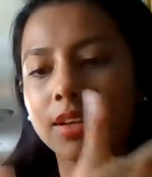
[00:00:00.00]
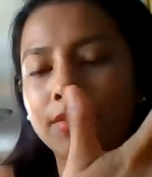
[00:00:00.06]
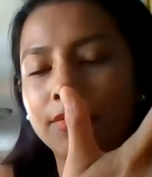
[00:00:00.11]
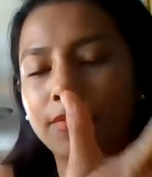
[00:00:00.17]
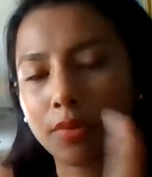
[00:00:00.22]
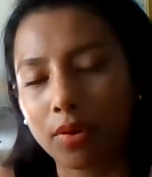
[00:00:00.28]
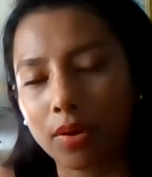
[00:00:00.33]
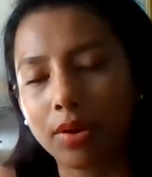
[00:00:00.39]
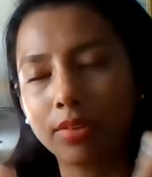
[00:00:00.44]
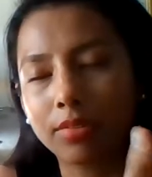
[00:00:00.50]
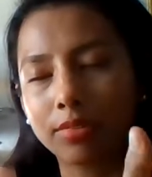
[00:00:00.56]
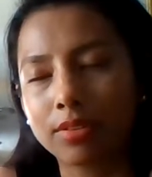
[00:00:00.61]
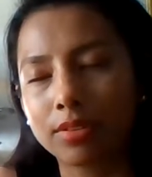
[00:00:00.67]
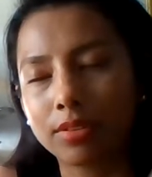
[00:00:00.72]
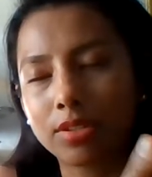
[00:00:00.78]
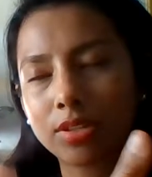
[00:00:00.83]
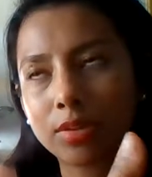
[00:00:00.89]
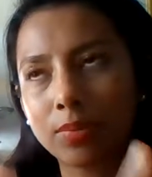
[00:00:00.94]

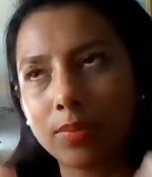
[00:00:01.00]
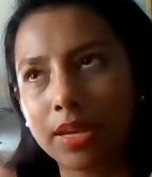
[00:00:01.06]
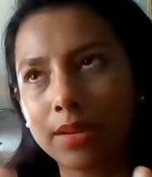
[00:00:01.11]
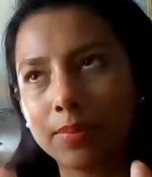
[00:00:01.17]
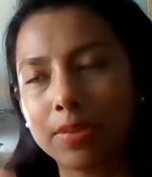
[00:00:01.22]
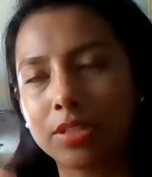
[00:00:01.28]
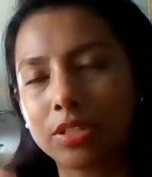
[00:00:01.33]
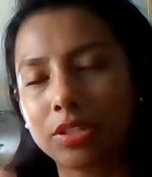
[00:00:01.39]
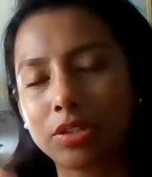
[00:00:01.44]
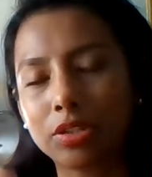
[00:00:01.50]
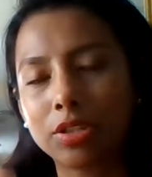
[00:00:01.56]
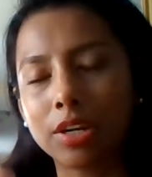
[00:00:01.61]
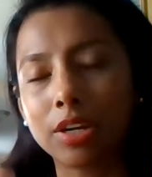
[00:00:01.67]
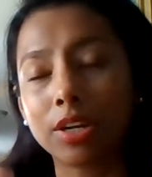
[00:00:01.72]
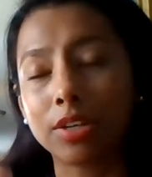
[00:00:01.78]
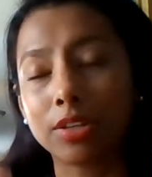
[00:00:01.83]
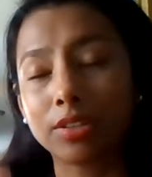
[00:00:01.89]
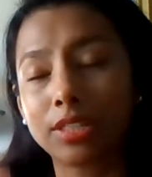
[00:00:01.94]
to be administered
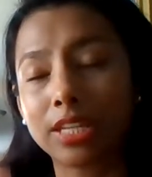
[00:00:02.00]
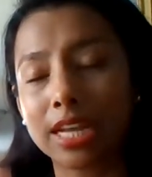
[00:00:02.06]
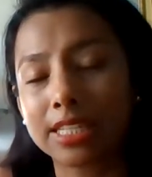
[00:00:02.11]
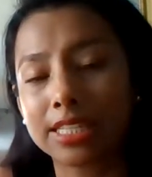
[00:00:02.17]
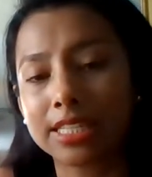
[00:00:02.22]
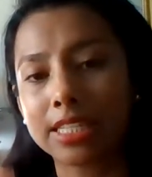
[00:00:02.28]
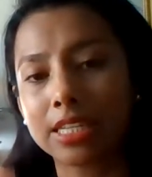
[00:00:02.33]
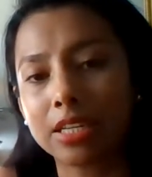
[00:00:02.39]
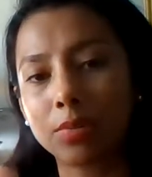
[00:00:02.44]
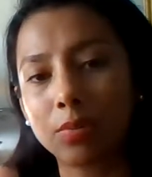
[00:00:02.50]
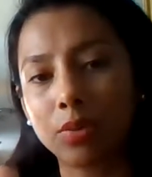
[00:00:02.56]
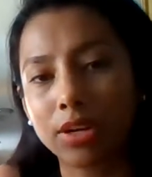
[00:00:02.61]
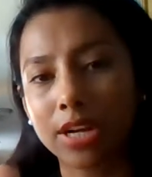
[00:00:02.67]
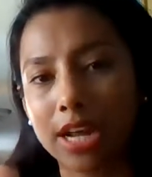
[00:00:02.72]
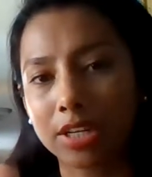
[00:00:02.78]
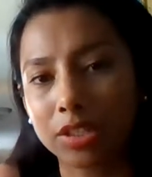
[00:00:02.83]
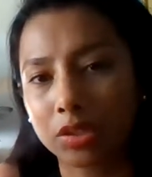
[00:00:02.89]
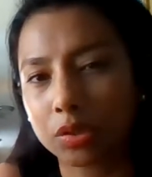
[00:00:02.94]
or tested in a more
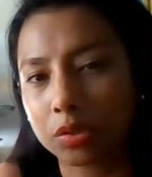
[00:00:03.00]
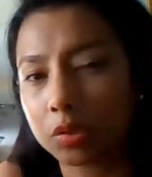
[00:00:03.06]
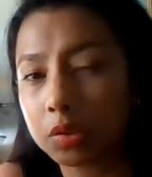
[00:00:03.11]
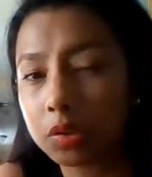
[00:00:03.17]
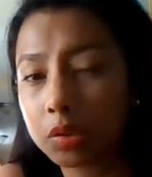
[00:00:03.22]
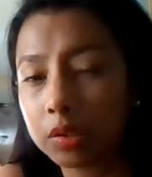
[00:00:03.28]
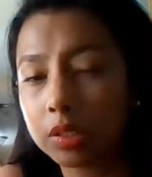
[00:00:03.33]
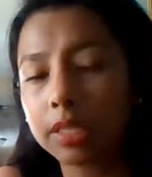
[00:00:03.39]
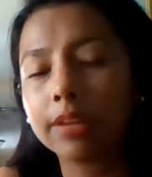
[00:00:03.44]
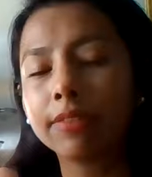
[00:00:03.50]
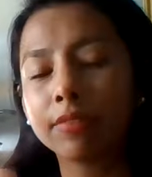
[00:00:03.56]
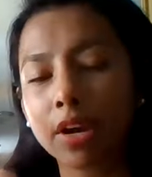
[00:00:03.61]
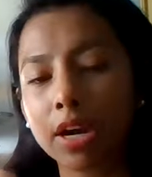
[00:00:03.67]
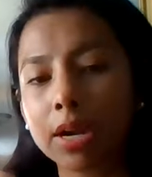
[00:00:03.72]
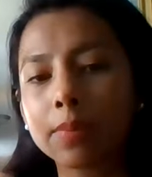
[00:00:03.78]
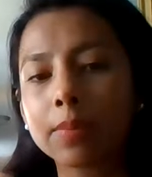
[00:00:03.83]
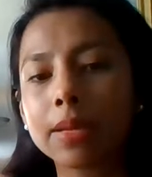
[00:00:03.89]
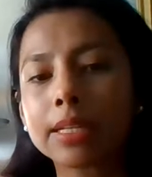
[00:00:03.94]
natural
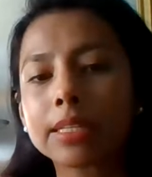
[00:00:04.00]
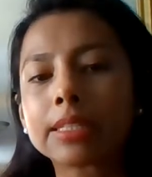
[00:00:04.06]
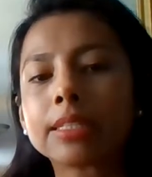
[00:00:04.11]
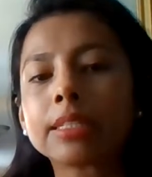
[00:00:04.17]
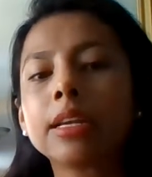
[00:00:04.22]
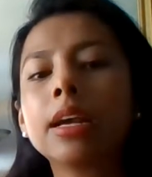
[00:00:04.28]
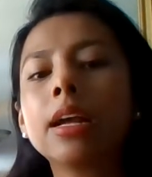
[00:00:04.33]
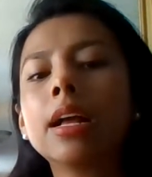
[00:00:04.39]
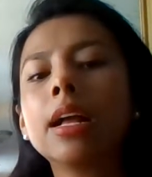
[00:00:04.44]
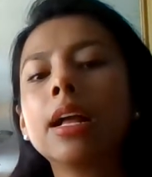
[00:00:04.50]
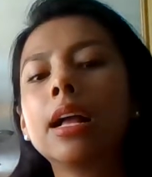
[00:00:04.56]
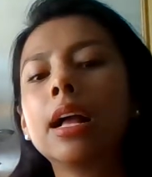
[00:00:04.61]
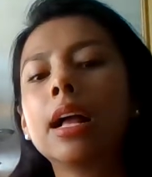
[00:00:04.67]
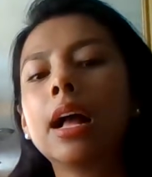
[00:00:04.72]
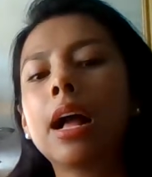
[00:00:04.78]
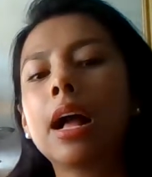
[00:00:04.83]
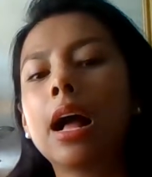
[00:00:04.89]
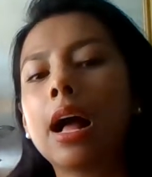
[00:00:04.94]
environment.
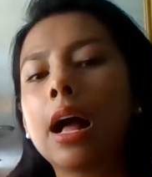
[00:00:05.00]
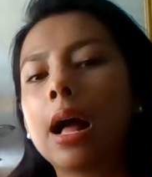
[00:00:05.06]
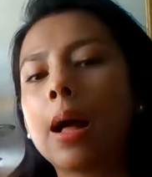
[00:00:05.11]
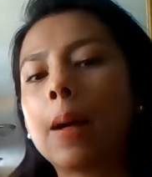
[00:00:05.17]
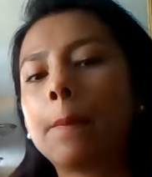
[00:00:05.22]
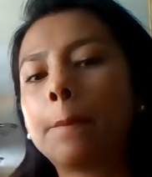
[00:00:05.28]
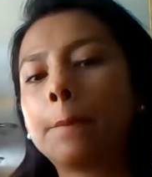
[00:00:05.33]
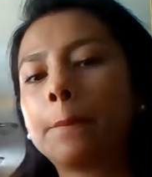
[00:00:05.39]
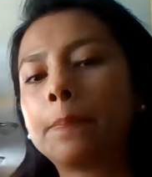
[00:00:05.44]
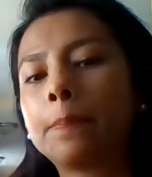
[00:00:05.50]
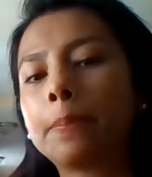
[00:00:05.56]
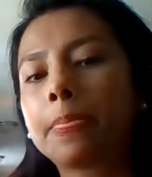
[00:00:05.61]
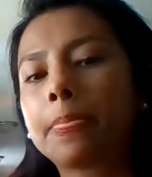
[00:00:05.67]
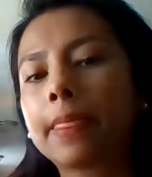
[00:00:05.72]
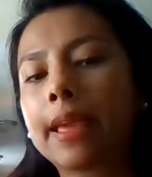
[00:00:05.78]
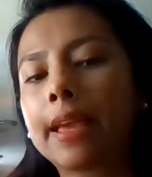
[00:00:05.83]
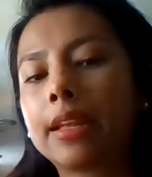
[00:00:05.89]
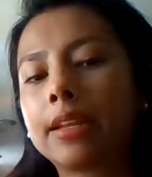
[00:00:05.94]

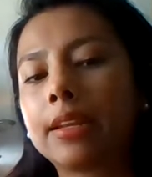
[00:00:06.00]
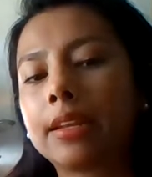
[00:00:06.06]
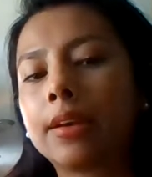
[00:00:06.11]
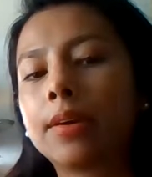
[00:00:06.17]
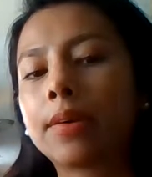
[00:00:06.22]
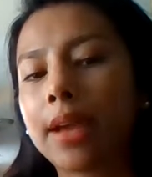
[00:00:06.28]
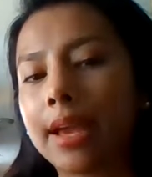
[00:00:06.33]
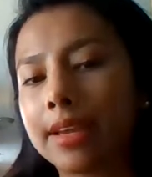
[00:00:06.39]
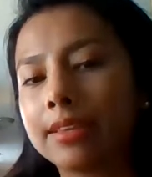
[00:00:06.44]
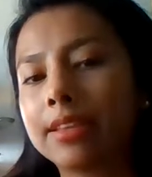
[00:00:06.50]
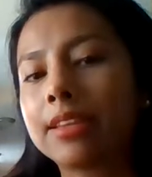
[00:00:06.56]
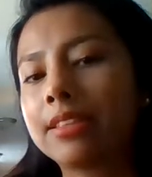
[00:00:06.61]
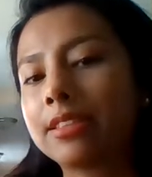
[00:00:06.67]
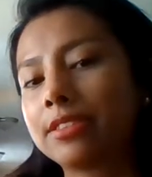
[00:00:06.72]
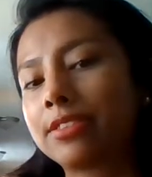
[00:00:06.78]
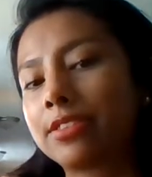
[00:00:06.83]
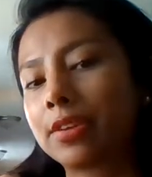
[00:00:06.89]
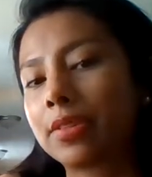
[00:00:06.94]

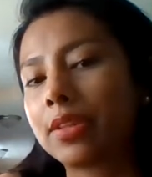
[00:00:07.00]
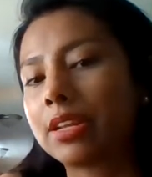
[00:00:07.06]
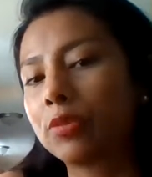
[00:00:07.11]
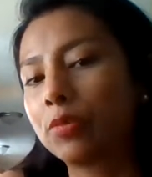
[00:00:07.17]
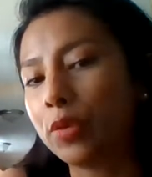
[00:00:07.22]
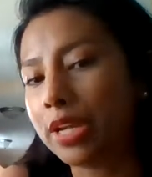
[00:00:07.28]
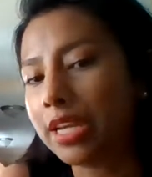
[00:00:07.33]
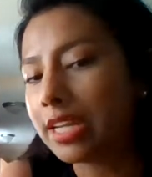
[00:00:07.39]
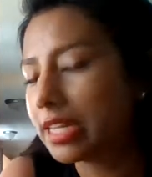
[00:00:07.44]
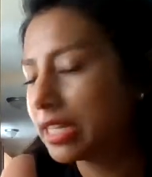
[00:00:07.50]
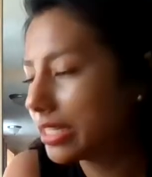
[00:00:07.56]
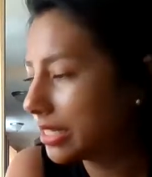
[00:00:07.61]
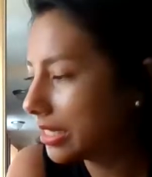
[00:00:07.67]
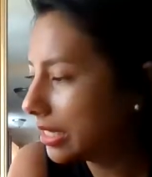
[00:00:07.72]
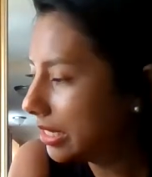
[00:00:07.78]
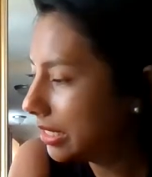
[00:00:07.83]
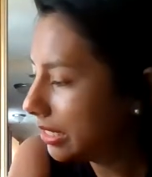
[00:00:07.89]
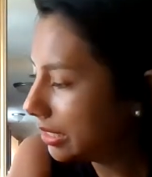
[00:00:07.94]
And so then
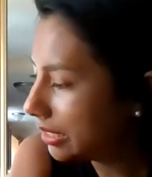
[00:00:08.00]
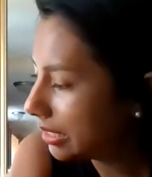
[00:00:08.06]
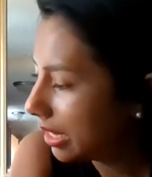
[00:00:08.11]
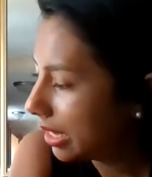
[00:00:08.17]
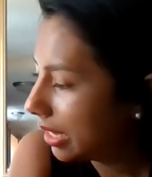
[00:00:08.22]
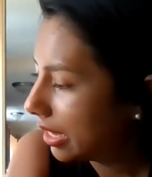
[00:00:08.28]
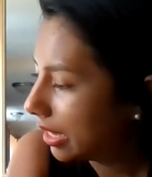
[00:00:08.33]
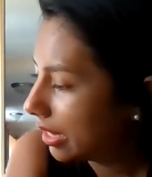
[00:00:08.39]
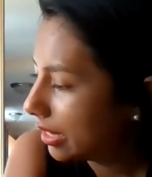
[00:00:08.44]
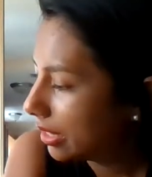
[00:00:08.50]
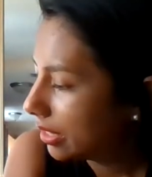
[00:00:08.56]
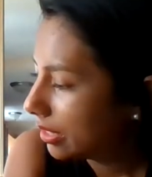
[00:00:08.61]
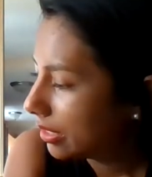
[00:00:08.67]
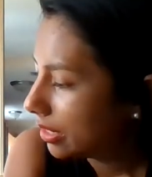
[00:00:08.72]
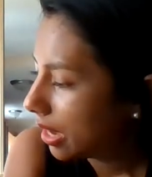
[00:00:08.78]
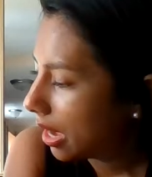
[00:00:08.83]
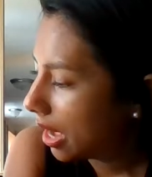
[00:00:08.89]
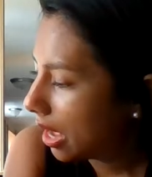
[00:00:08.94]
weaknesses.
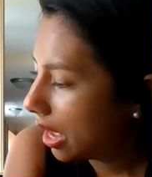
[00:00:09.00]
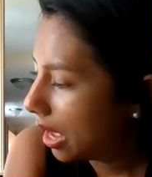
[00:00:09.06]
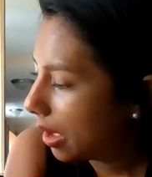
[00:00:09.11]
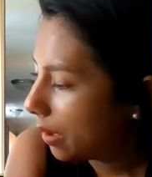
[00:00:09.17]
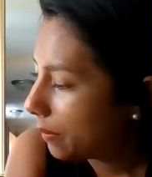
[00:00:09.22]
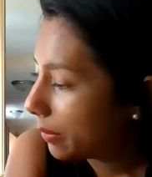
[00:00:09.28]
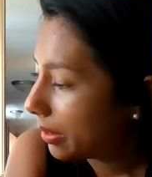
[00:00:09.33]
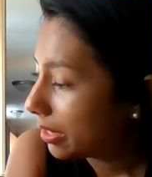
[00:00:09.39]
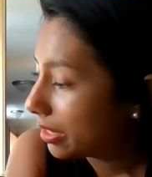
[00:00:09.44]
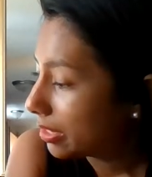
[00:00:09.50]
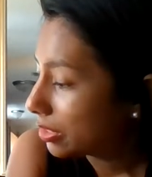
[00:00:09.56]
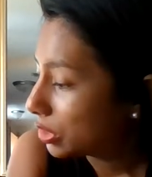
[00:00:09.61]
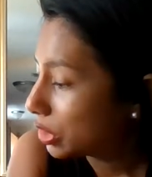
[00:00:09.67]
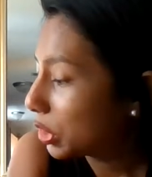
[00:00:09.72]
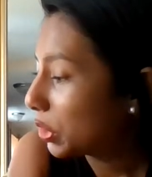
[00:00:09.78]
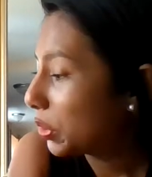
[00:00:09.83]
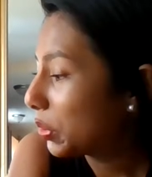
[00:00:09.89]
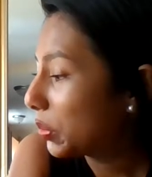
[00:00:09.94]

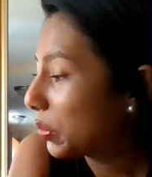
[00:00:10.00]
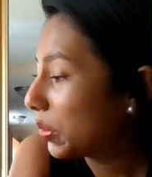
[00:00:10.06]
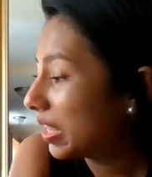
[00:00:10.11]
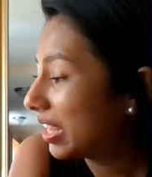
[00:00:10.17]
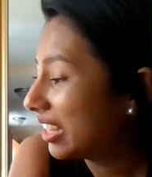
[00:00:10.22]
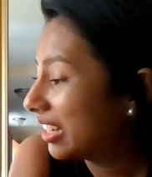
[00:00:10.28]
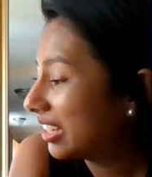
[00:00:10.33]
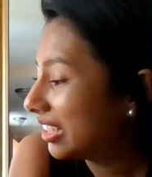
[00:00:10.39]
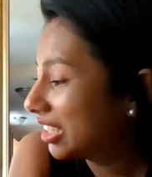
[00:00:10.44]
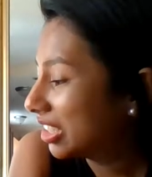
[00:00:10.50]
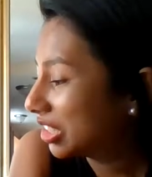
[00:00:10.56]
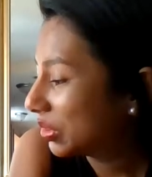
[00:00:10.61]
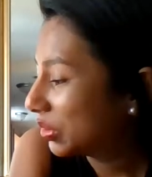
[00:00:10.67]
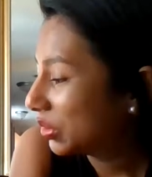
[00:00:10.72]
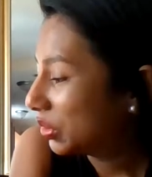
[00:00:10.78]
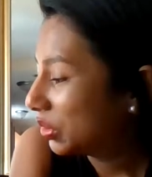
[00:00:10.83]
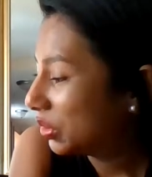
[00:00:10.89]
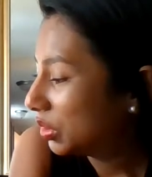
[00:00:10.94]
So English
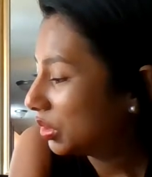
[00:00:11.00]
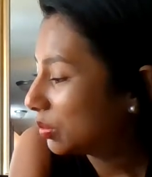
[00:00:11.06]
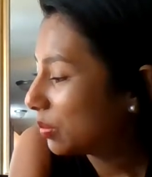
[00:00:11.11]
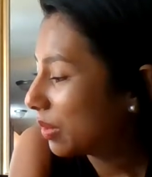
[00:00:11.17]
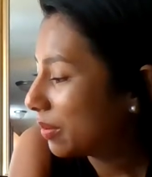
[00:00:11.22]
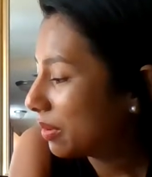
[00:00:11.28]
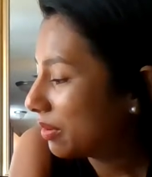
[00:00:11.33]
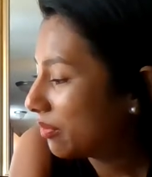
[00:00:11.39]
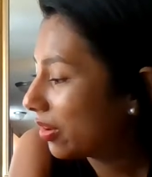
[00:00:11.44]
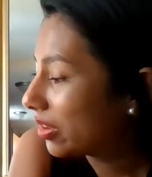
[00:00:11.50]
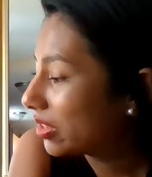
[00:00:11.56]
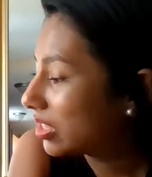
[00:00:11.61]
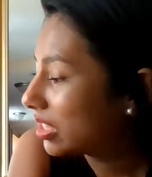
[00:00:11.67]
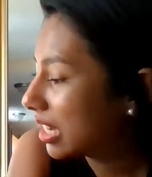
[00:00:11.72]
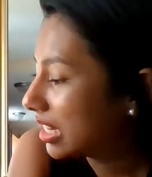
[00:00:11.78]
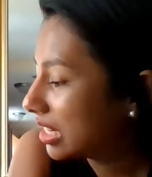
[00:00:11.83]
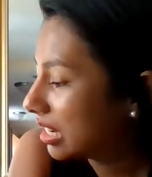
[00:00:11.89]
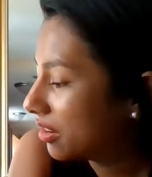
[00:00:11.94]
learners may be
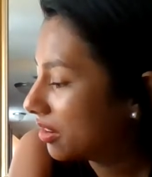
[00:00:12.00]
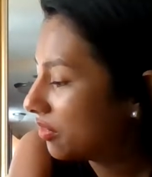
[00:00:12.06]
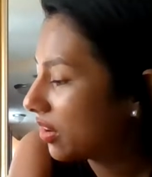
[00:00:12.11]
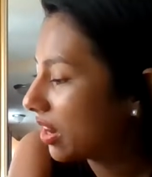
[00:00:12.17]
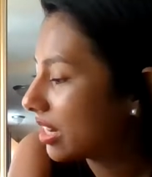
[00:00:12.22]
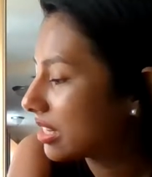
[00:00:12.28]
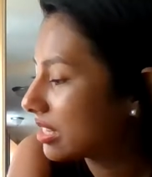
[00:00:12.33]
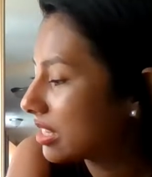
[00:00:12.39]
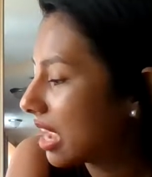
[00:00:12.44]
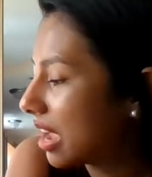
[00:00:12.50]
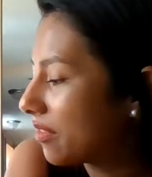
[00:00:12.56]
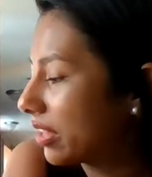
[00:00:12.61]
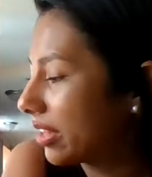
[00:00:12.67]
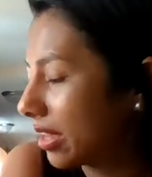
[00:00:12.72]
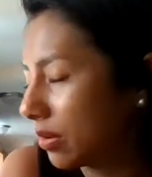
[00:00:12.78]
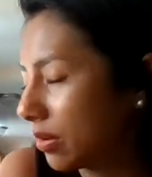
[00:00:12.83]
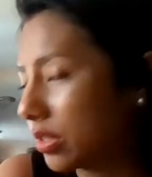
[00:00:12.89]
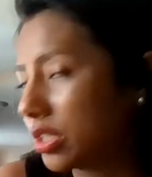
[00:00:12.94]
falsely identified as having
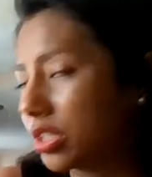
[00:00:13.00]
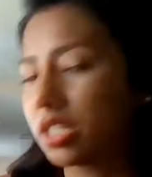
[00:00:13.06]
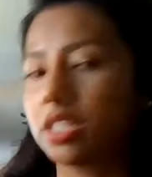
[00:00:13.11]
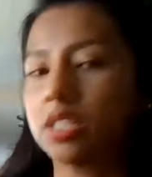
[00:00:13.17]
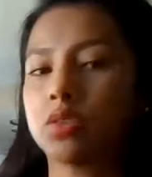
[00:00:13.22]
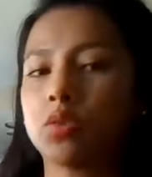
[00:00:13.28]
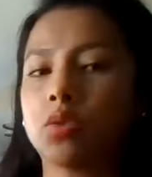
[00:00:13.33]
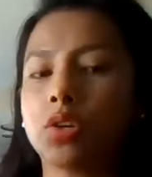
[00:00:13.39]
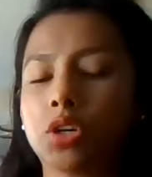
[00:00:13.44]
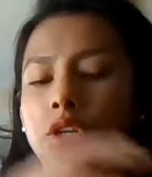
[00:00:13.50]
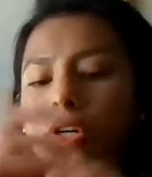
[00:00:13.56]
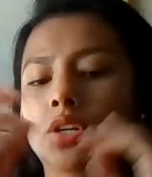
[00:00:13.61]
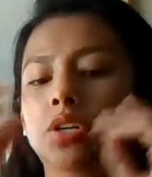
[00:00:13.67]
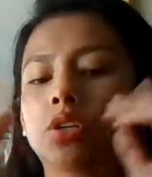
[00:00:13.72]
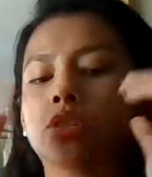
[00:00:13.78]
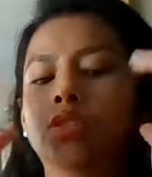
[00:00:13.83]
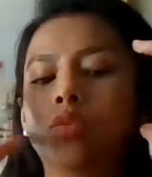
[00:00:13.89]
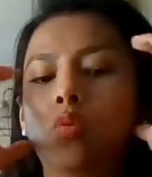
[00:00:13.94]
language
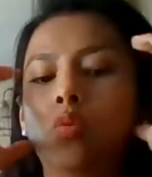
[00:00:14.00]
disorders.